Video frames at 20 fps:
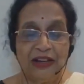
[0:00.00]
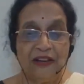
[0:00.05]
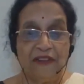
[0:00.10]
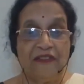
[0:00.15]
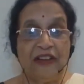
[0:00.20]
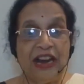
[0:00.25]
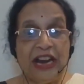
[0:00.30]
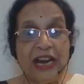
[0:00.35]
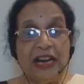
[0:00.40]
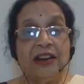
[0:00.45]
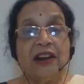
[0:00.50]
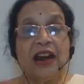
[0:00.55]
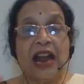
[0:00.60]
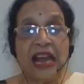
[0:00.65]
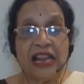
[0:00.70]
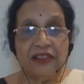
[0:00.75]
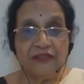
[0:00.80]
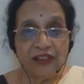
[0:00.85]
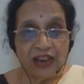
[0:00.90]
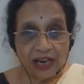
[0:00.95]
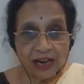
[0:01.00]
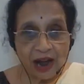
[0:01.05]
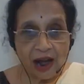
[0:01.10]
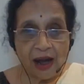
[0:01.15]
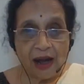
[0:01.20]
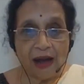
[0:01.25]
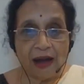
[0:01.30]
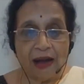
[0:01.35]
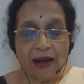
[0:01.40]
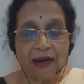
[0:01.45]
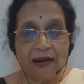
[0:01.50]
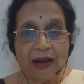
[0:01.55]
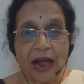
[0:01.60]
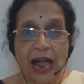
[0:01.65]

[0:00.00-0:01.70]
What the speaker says: When I drive a car,